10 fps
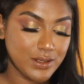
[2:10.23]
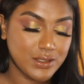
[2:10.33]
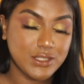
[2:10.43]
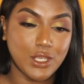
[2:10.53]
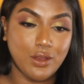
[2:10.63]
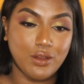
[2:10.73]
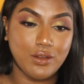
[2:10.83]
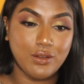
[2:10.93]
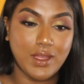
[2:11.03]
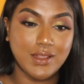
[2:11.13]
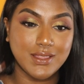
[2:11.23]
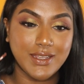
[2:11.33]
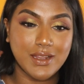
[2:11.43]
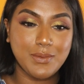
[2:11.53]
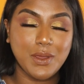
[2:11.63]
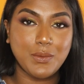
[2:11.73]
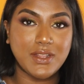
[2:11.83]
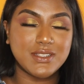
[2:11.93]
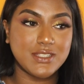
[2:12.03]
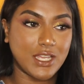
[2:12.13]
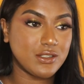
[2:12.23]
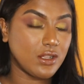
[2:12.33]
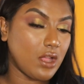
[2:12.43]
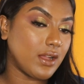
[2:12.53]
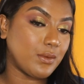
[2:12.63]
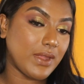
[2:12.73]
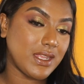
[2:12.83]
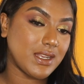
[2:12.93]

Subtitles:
So a little bit went such a long way,